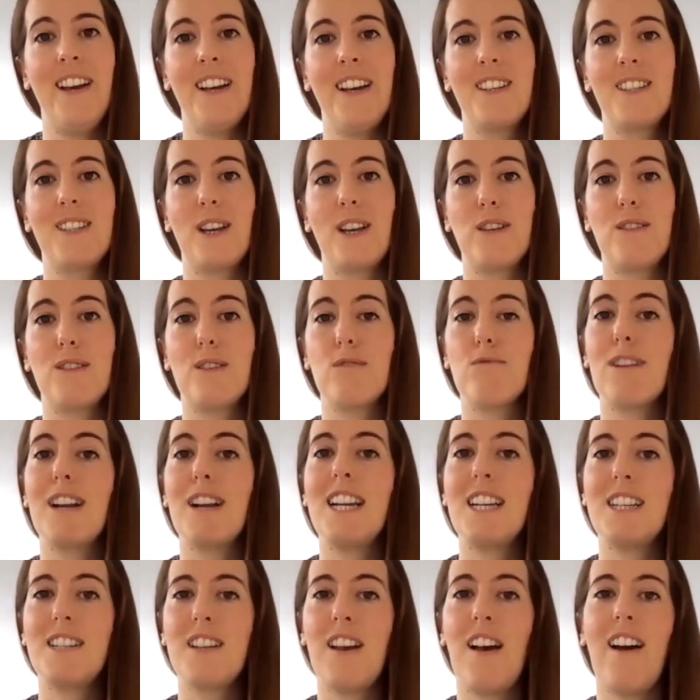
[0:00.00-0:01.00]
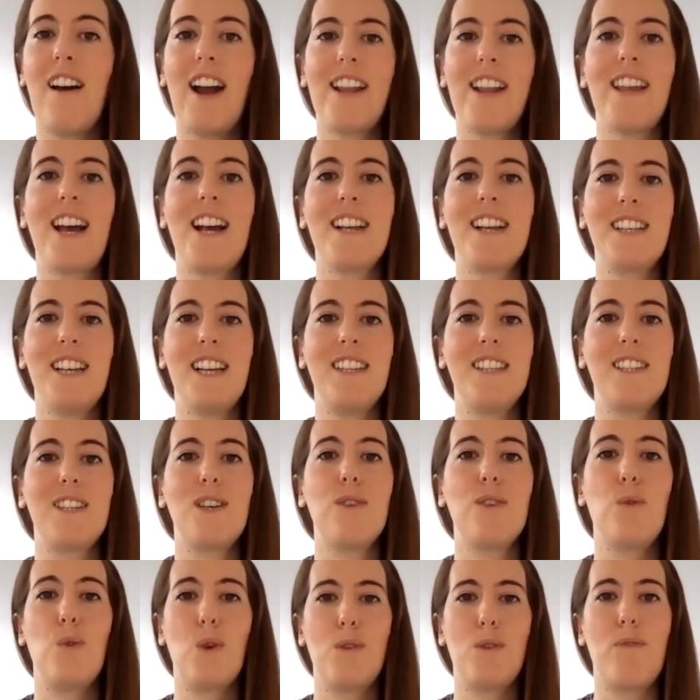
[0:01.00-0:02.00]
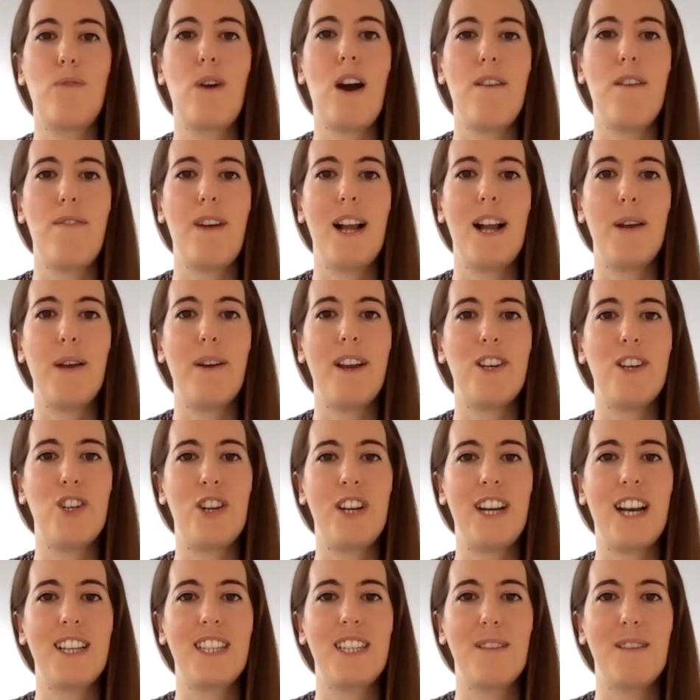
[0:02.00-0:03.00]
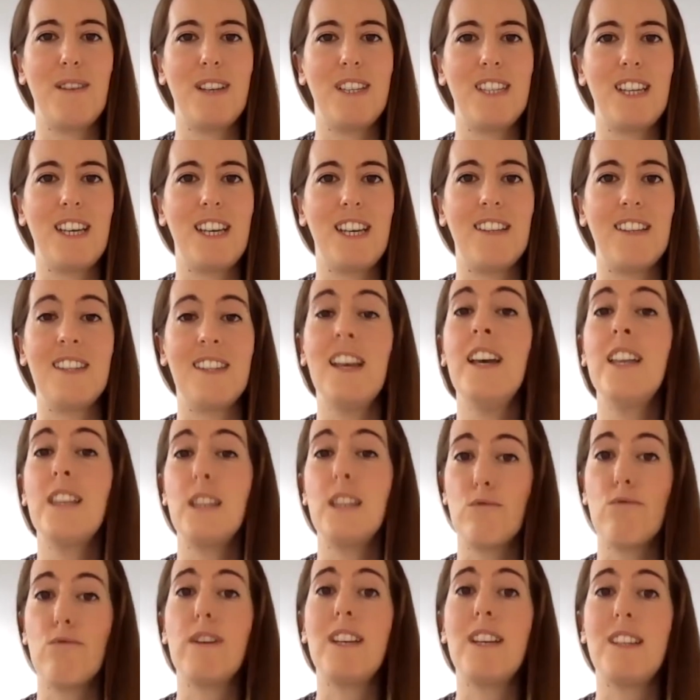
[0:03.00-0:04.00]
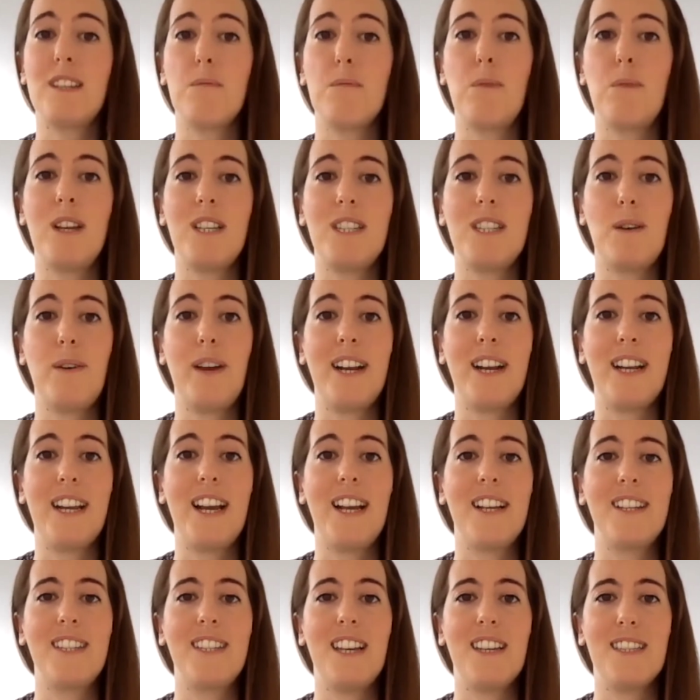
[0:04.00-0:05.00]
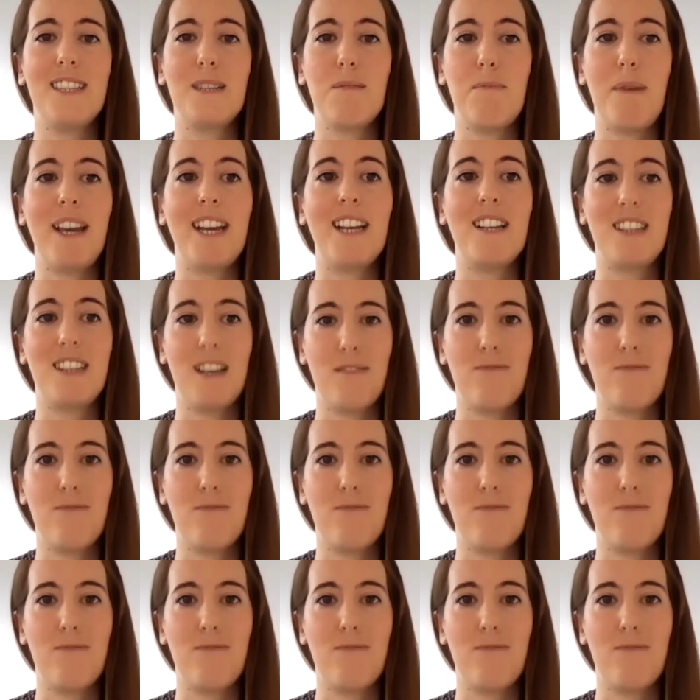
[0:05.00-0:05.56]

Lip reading: So to really tie that into all of our evaluation activities, the reason we're doing this is to make a